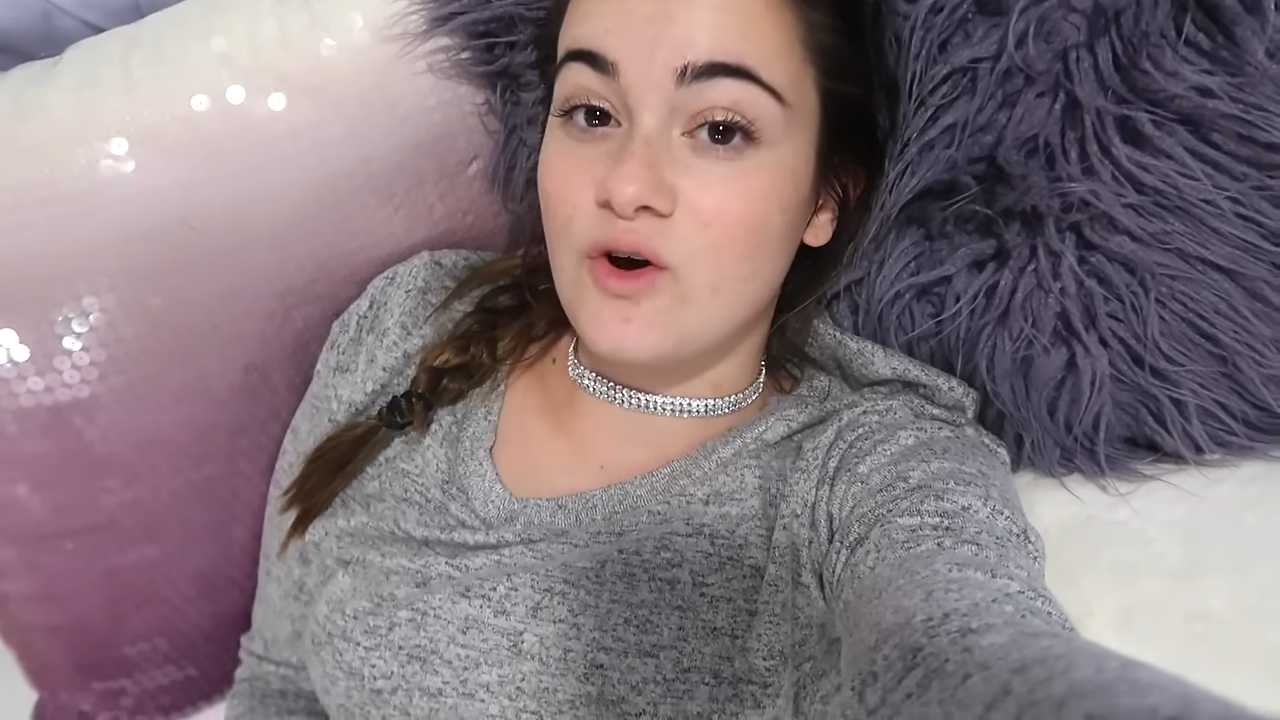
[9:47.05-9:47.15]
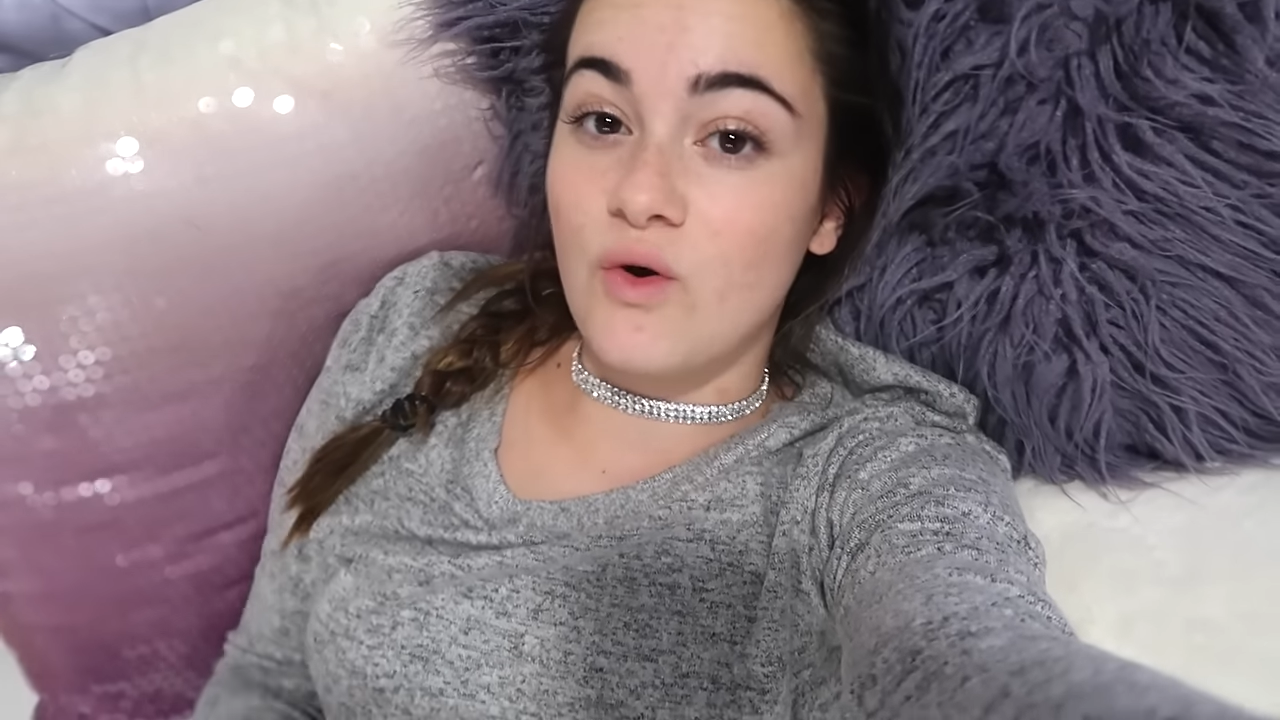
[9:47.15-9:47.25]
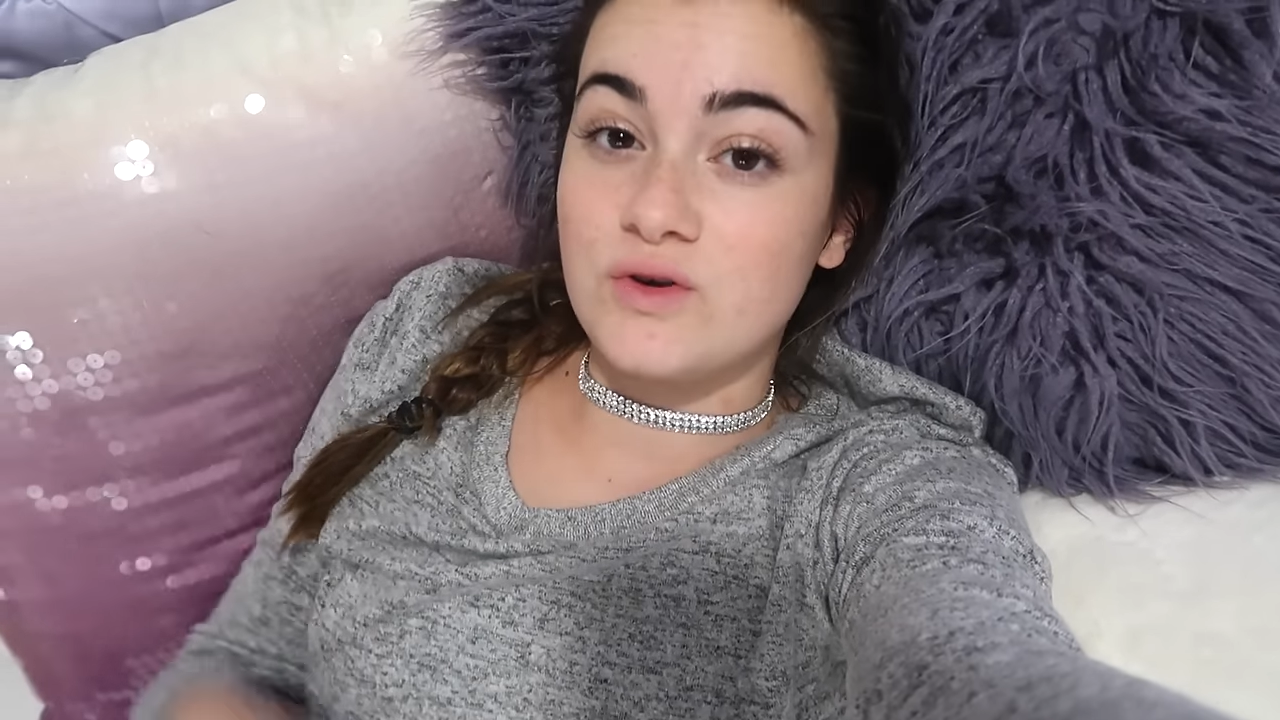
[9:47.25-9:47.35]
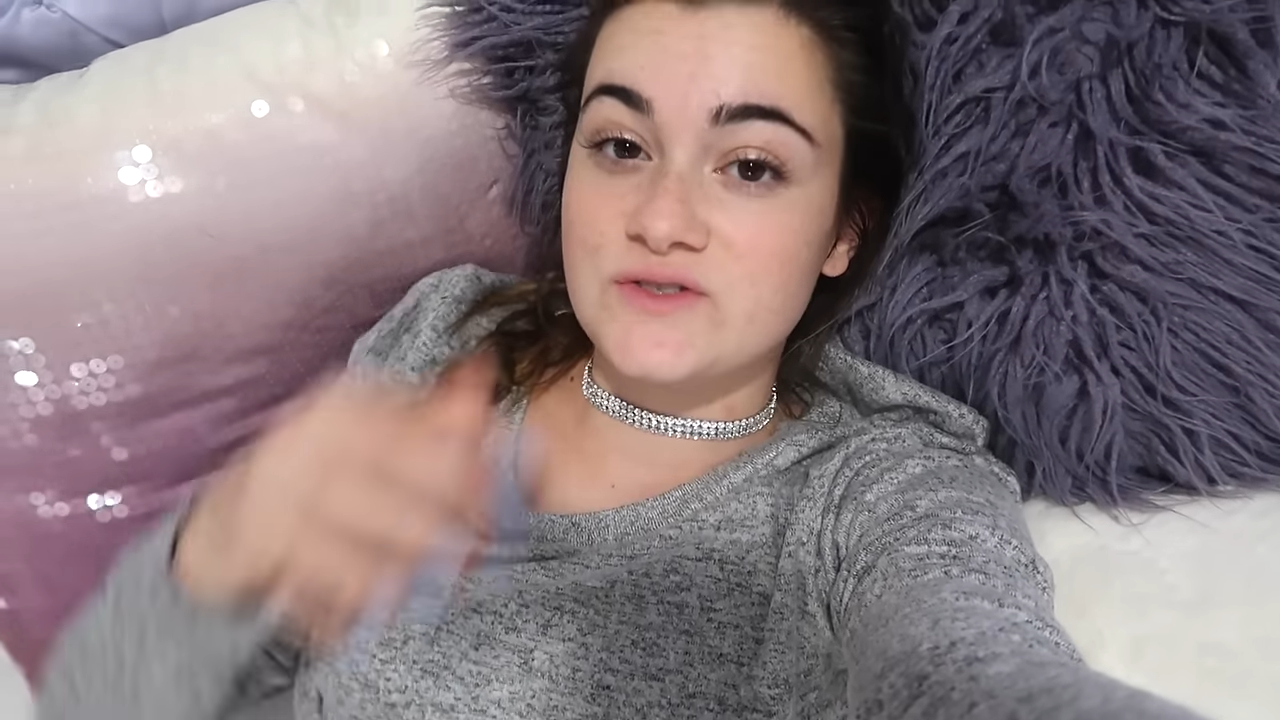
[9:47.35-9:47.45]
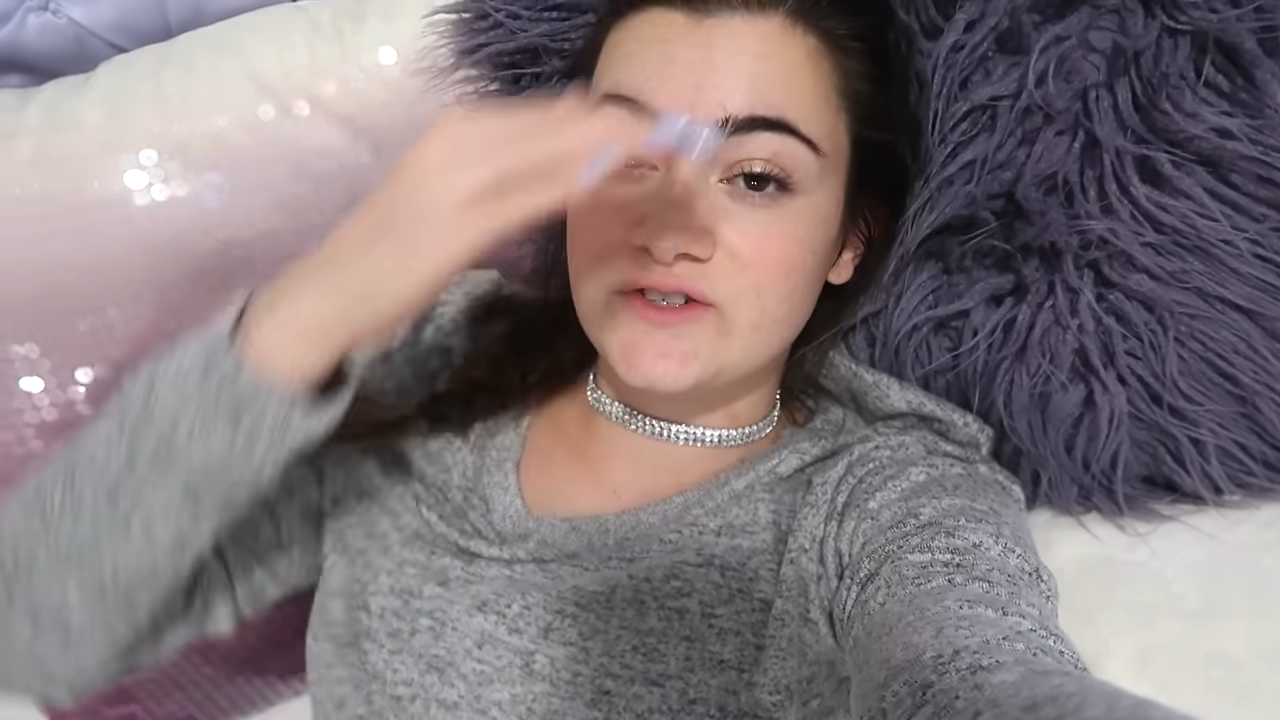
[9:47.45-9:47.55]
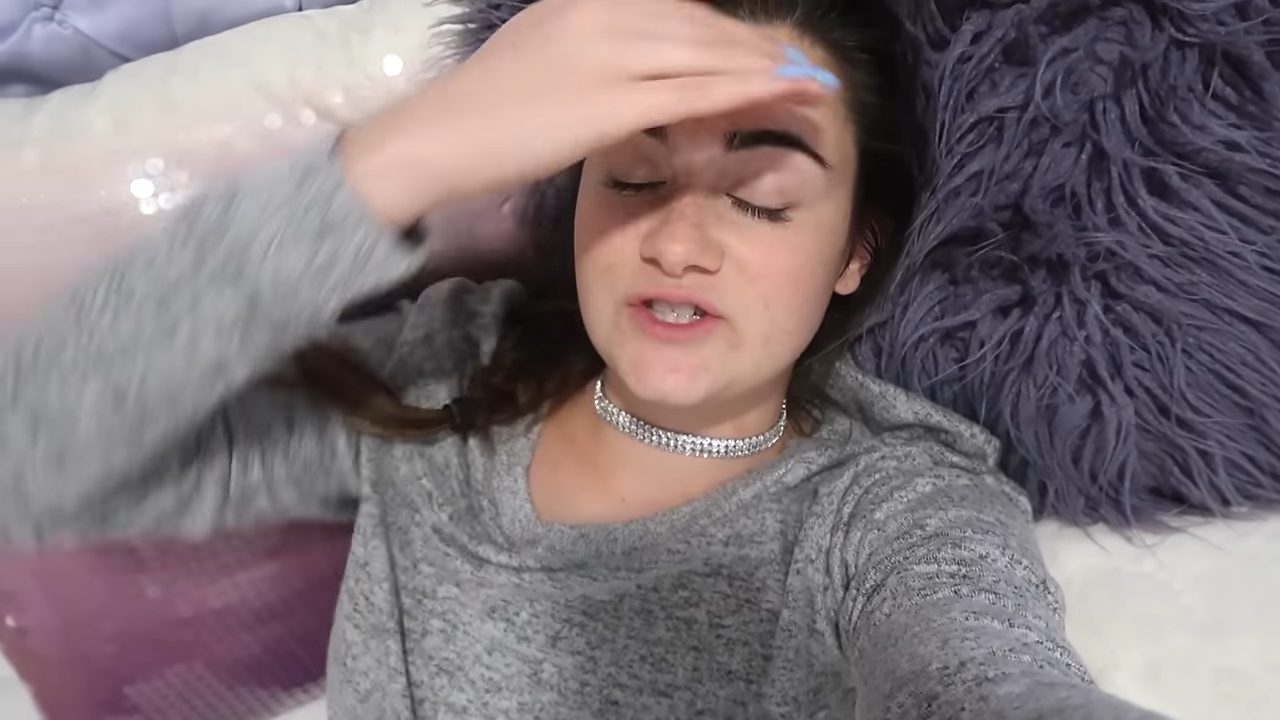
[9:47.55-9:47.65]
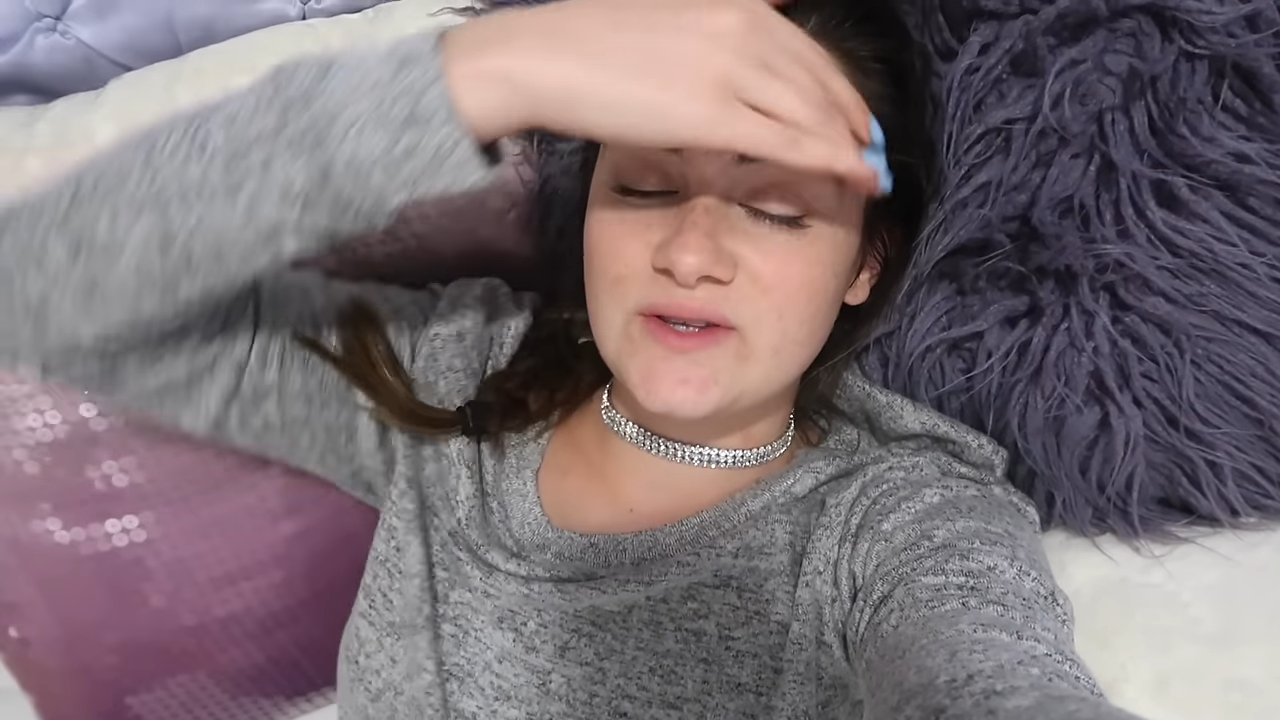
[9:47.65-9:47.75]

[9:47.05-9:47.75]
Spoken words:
goals for